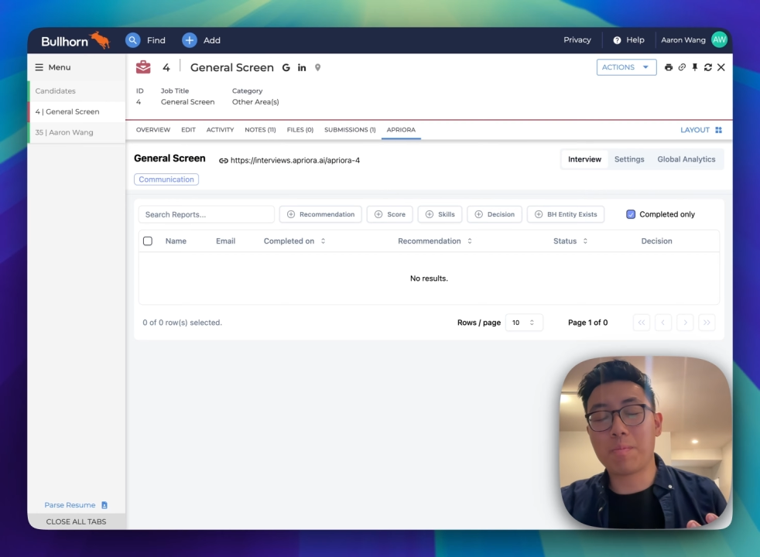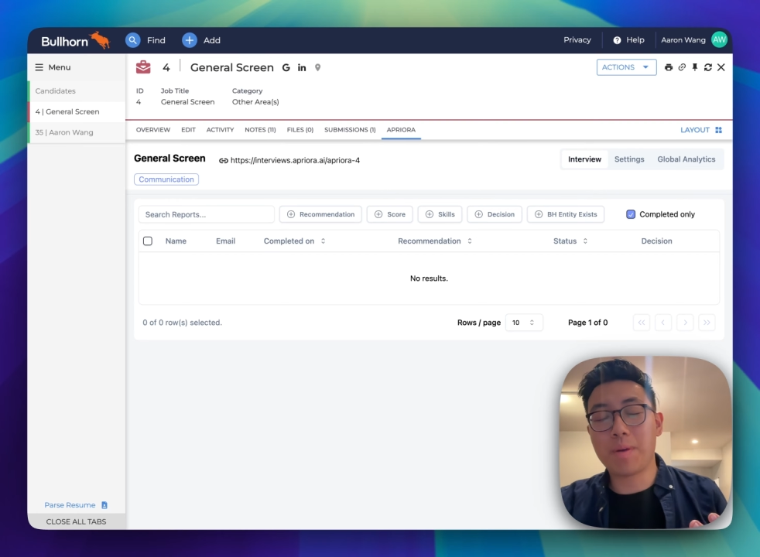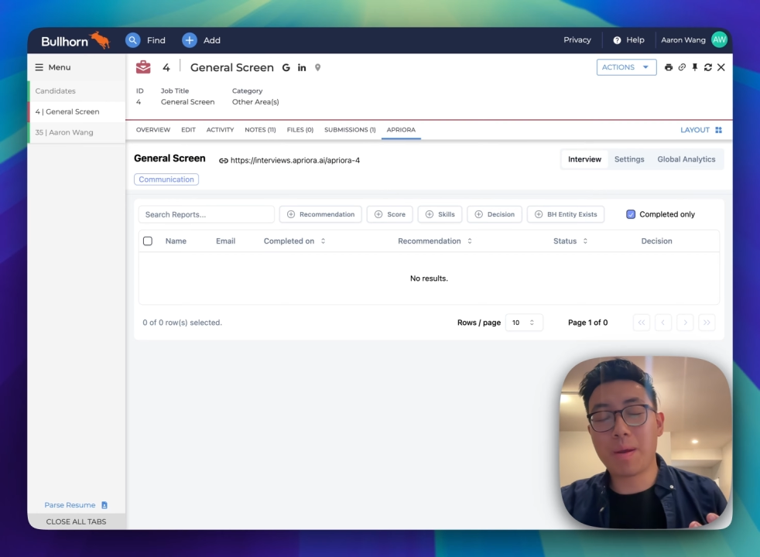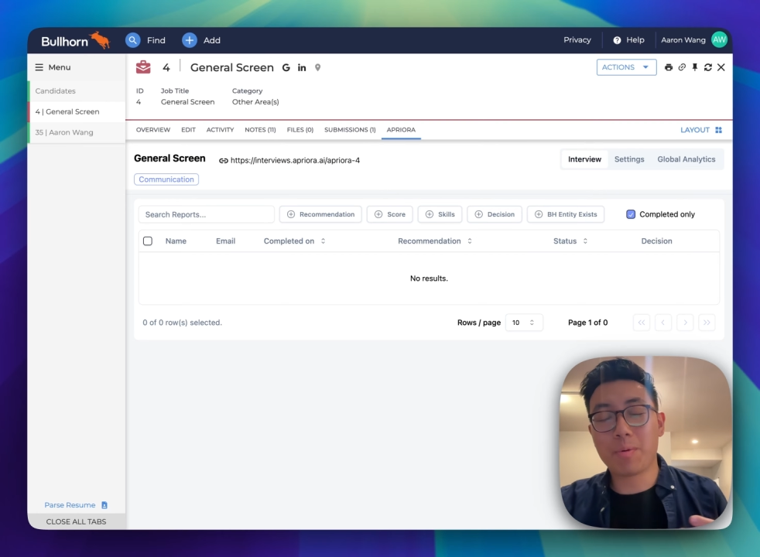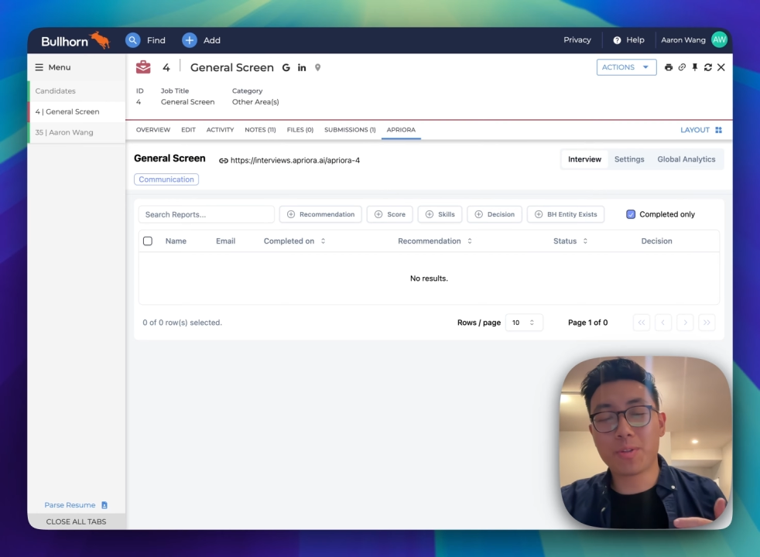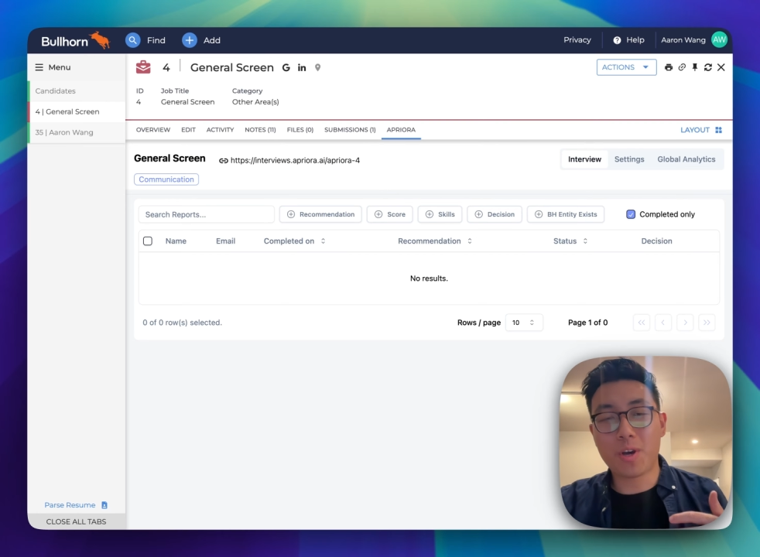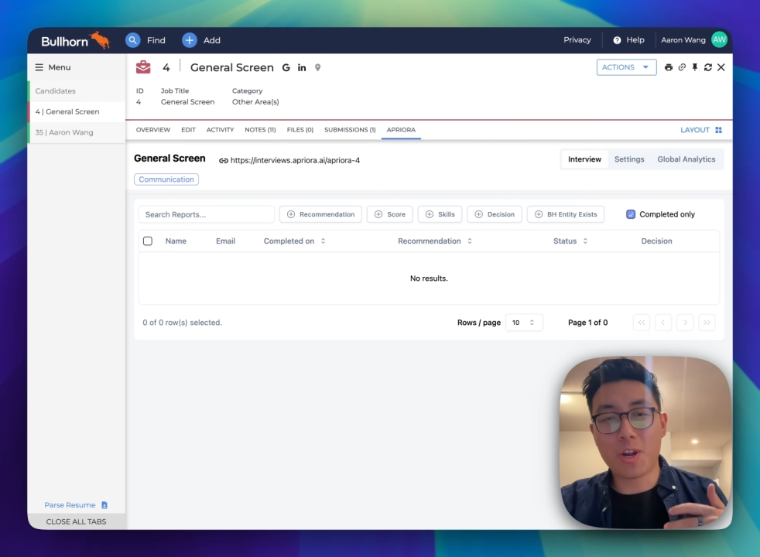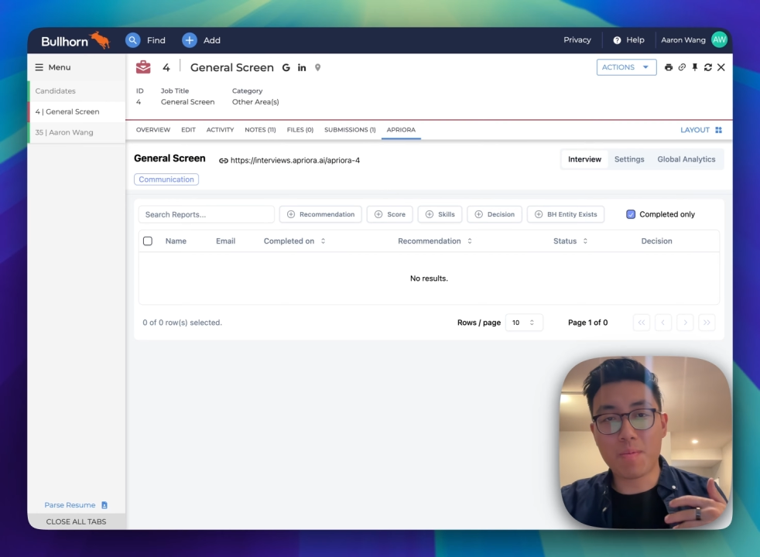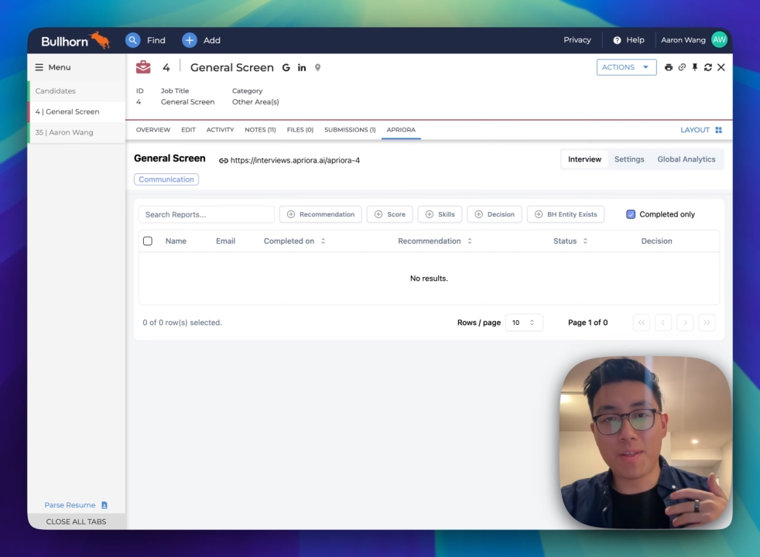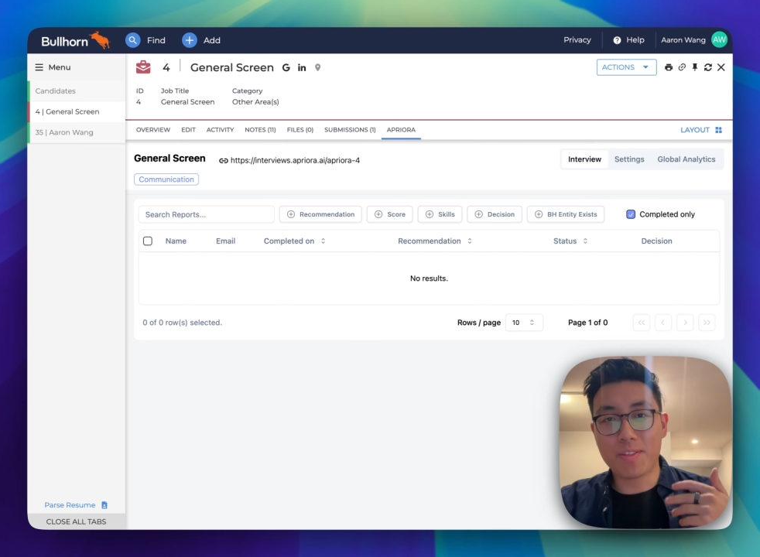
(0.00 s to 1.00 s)
able to
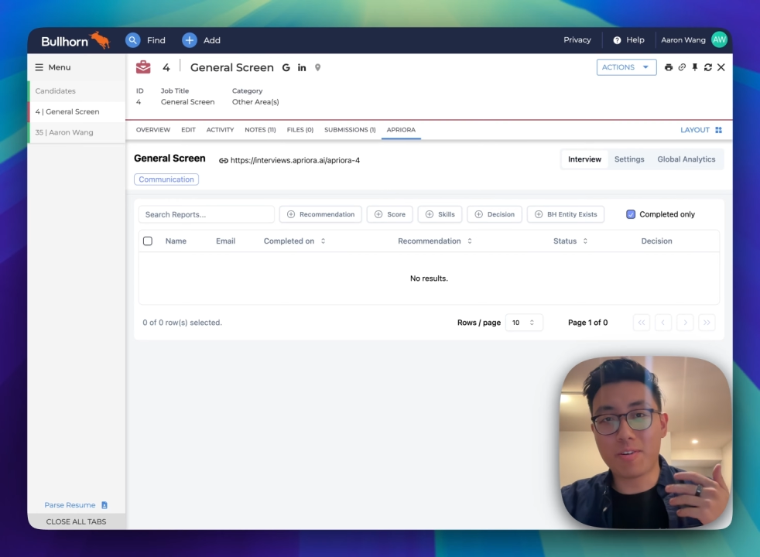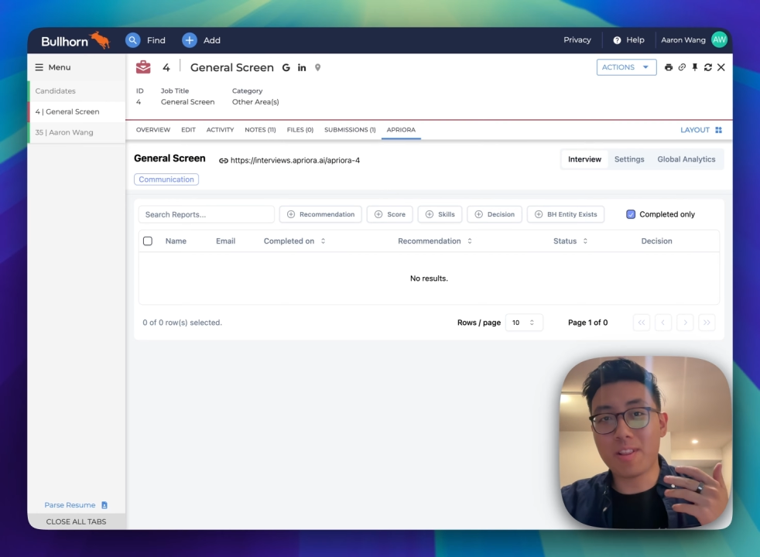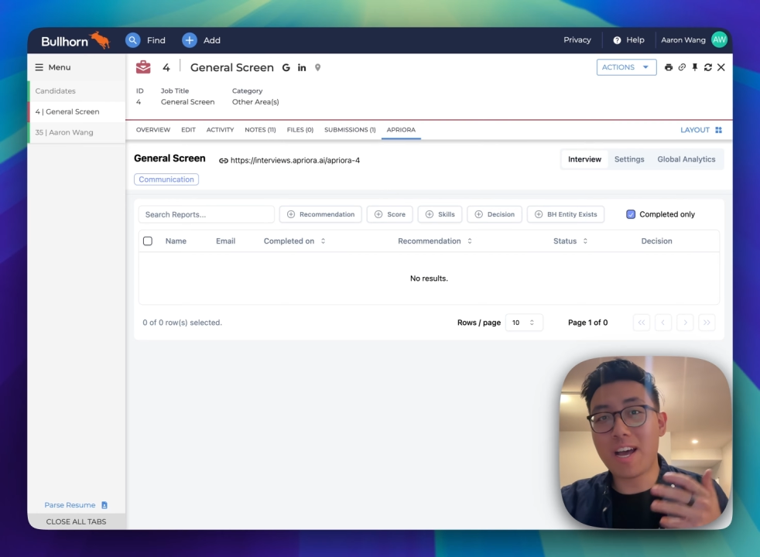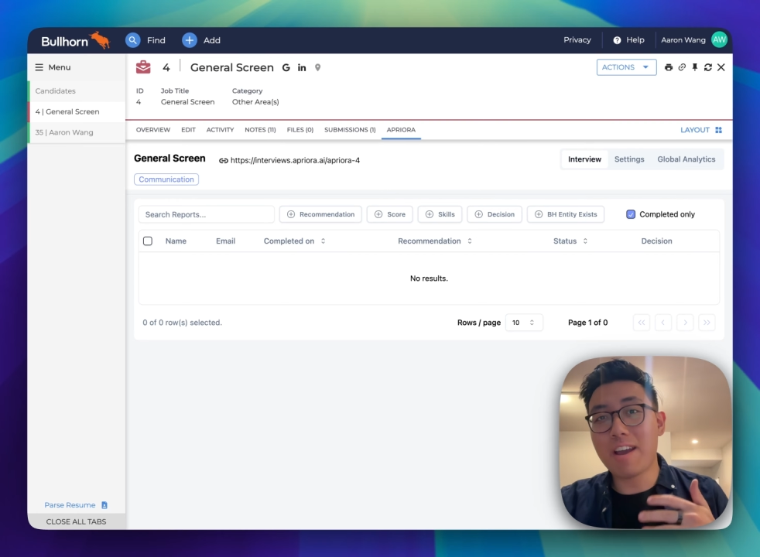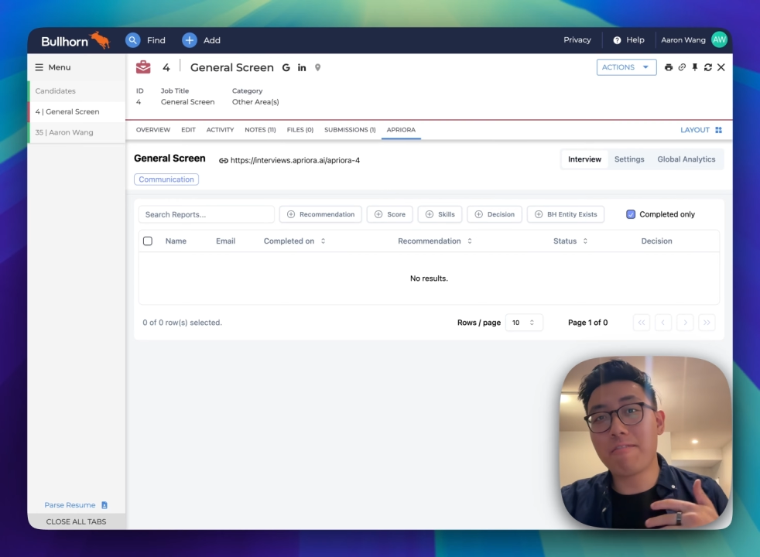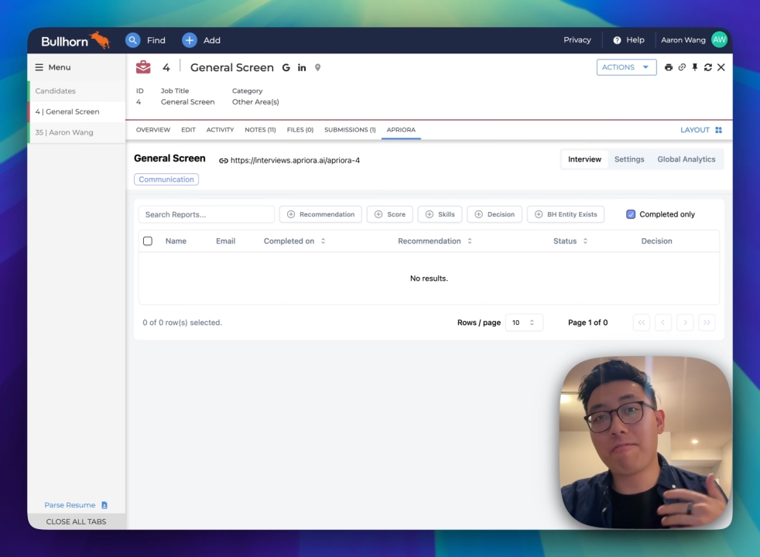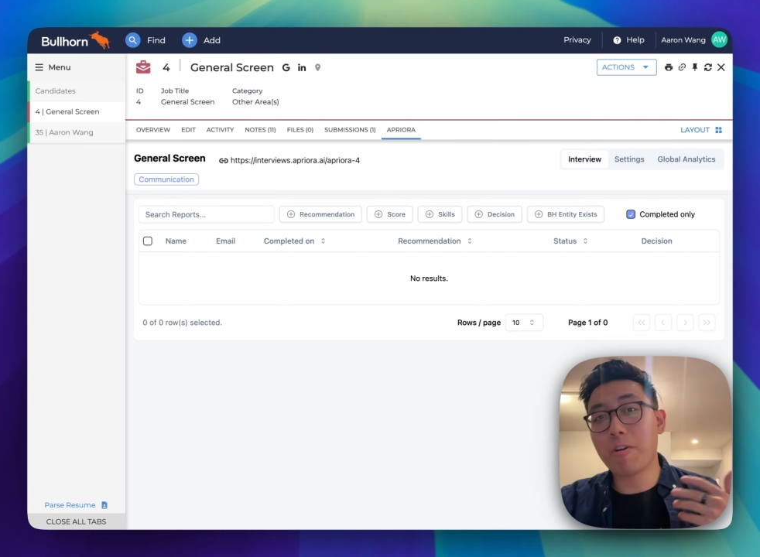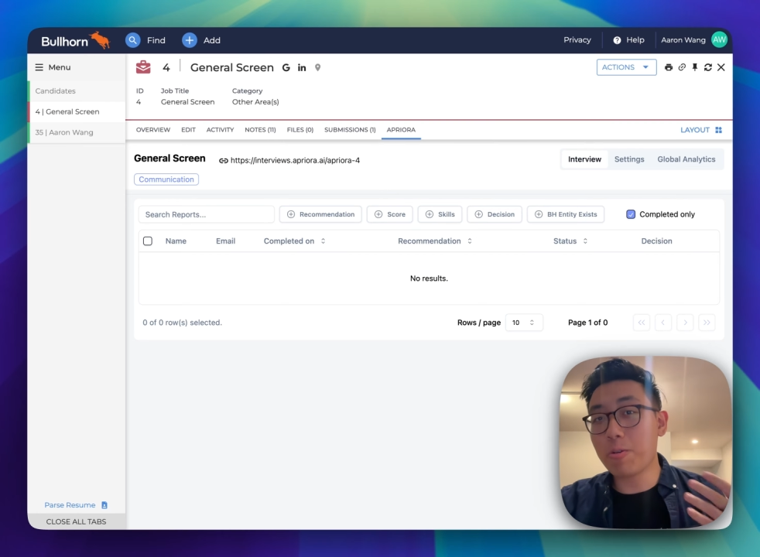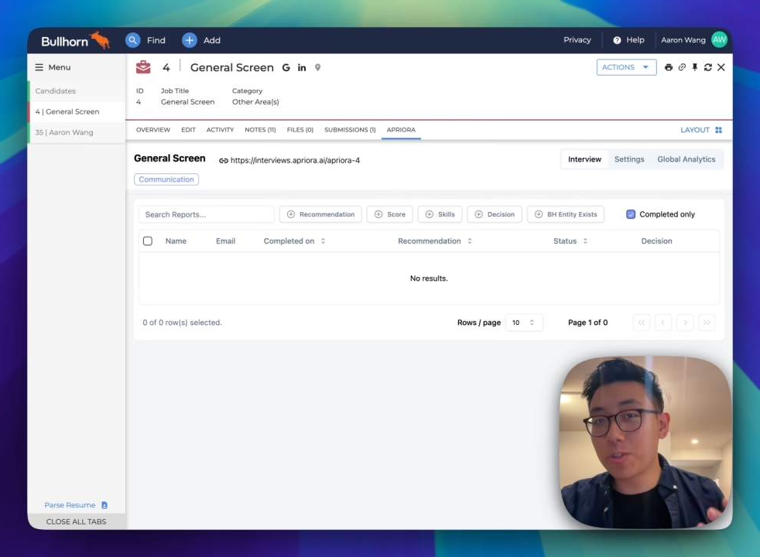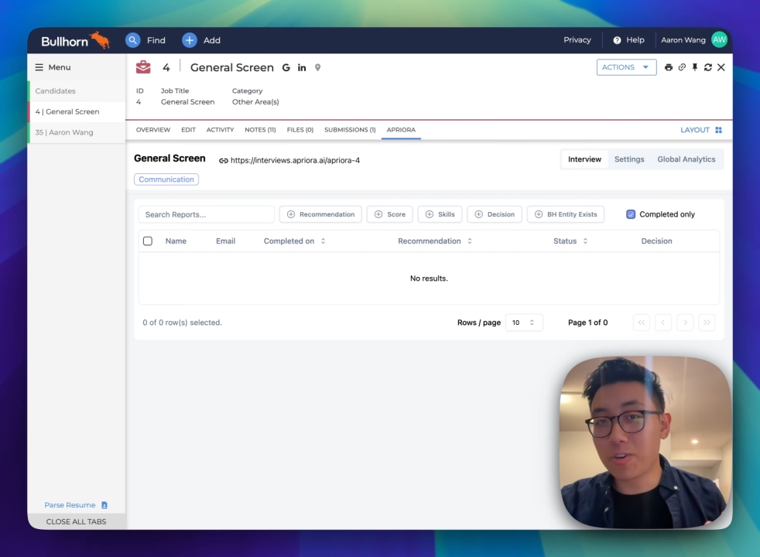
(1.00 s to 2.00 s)
automate their live
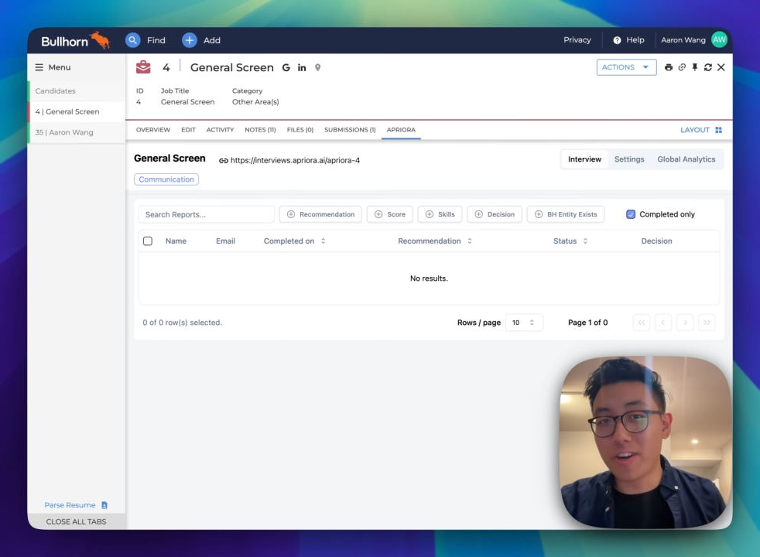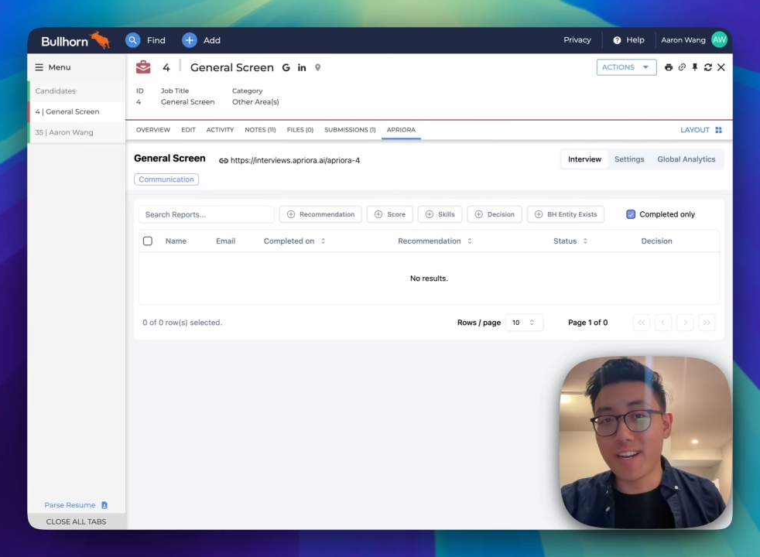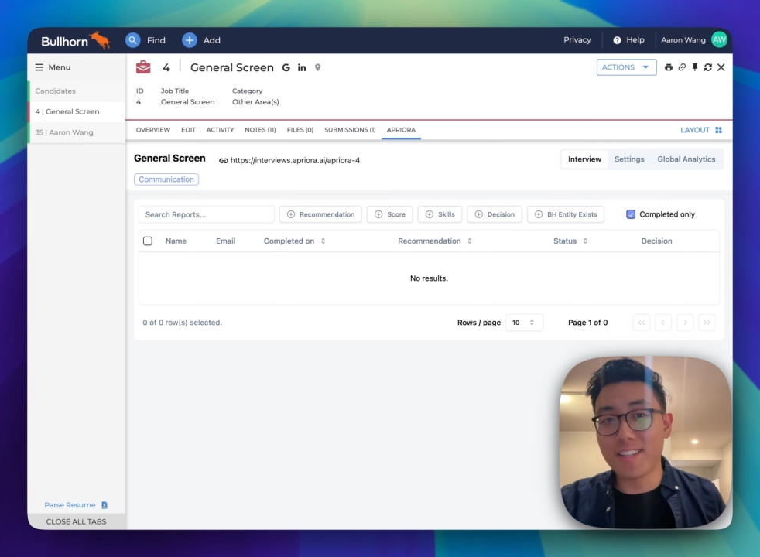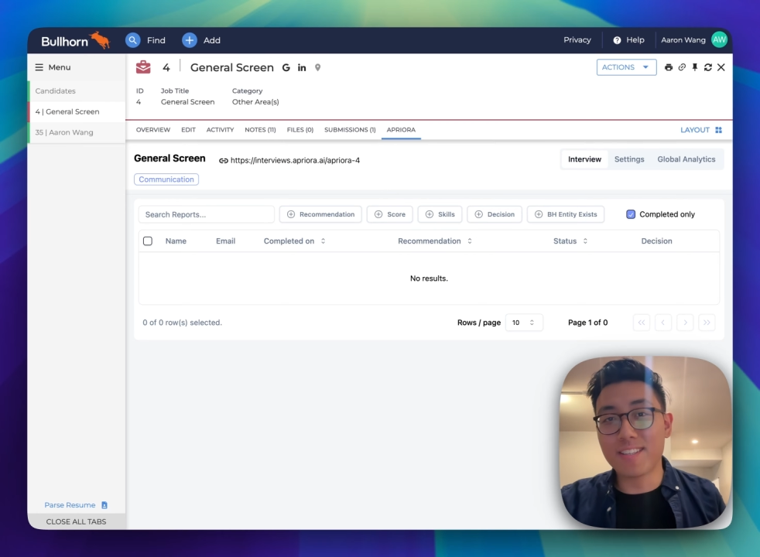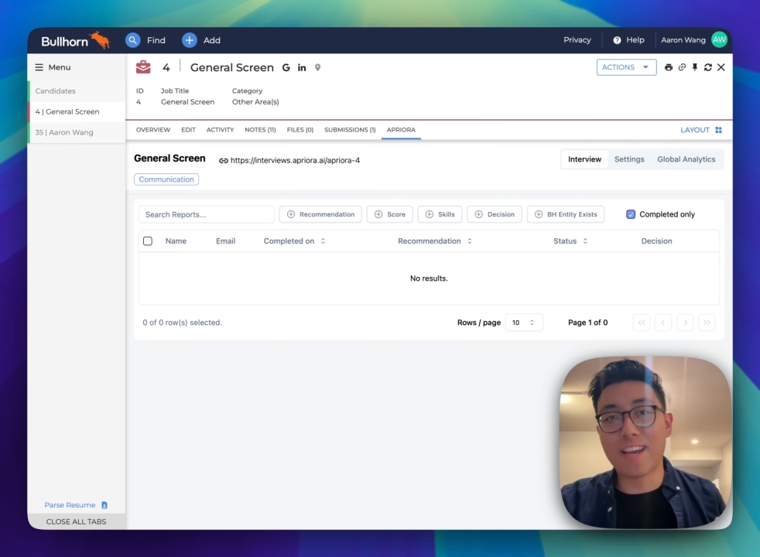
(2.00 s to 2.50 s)
phone screens